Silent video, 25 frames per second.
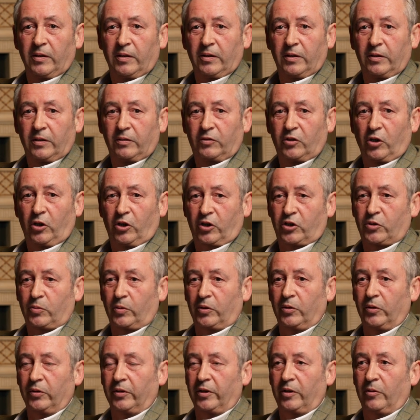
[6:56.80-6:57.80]
uh, talks were
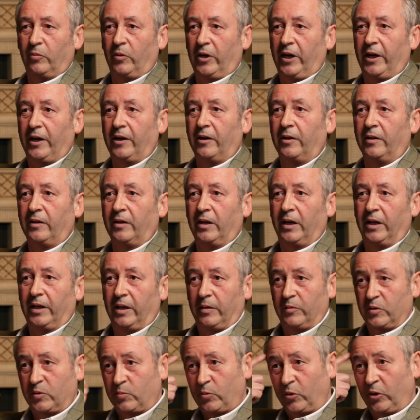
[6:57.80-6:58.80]
going to the wire, and
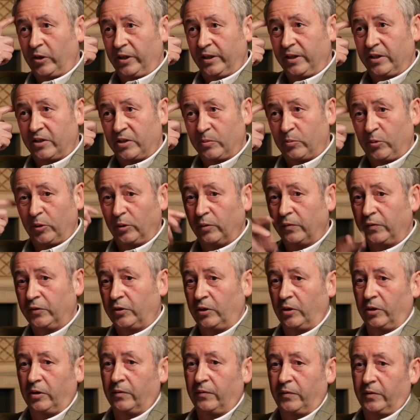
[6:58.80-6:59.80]
I was brought in as a pool
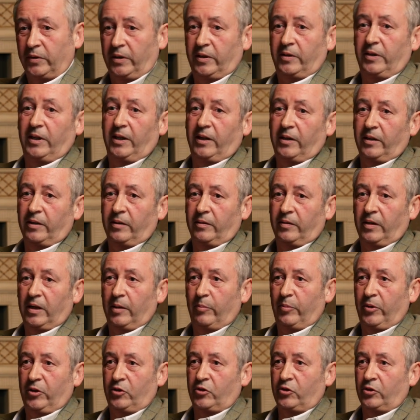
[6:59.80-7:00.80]
photographer to take a, a
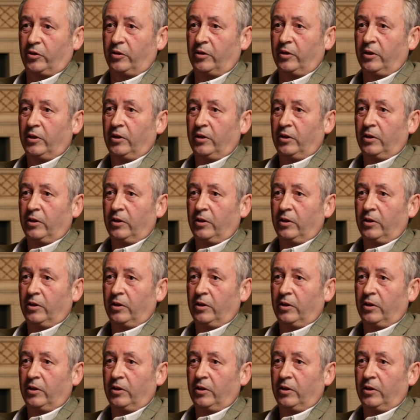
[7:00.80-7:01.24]
picture